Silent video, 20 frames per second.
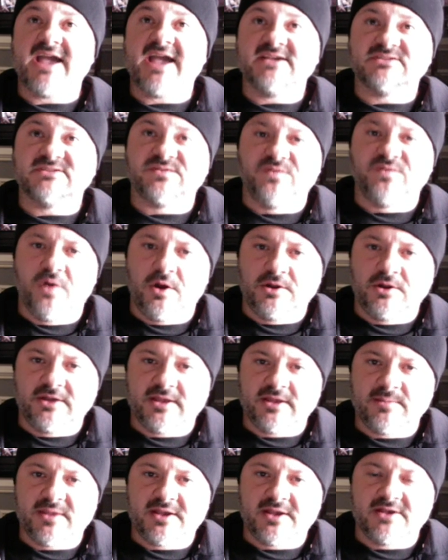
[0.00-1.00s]
is
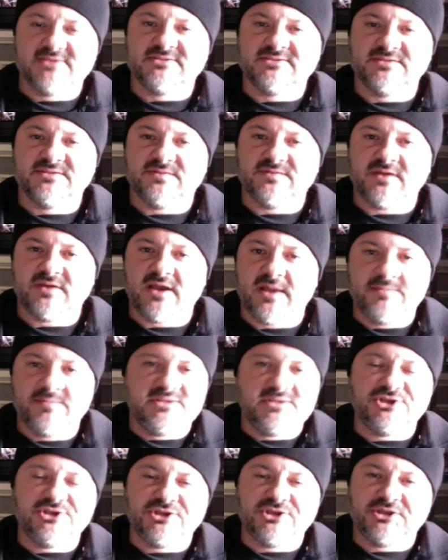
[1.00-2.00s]
falling because of
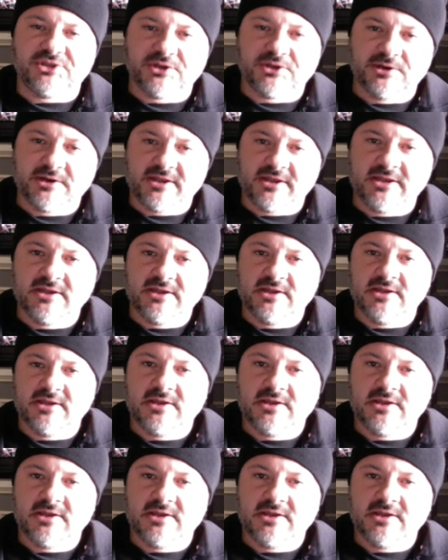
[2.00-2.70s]
MTG 30